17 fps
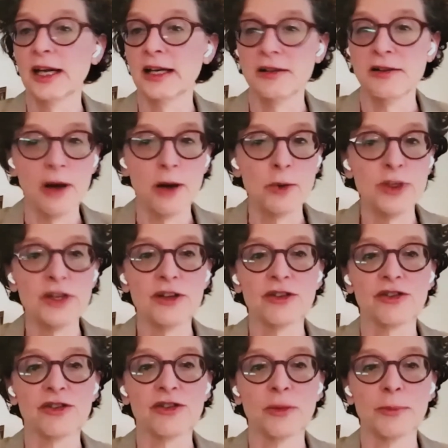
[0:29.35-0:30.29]
and no
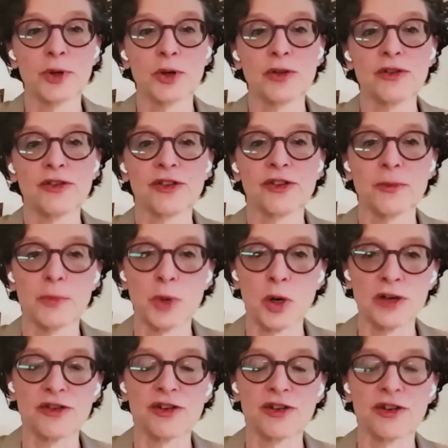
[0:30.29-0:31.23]
additional burdens to
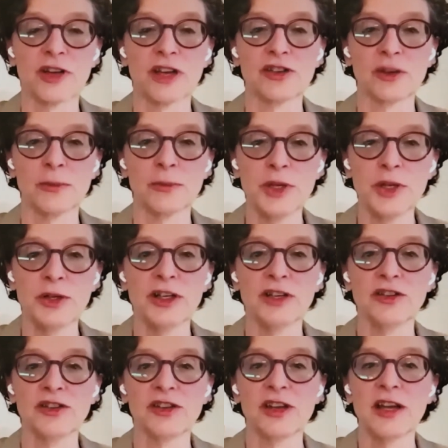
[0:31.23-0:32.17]
marginalized
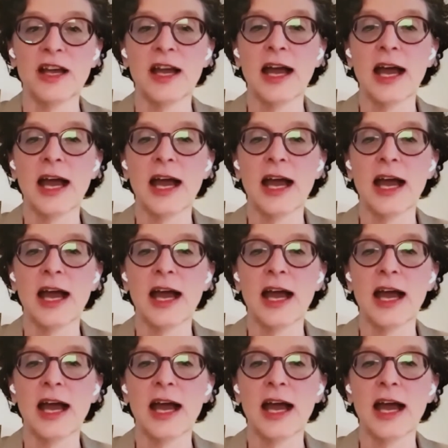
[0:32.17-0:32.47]
communities?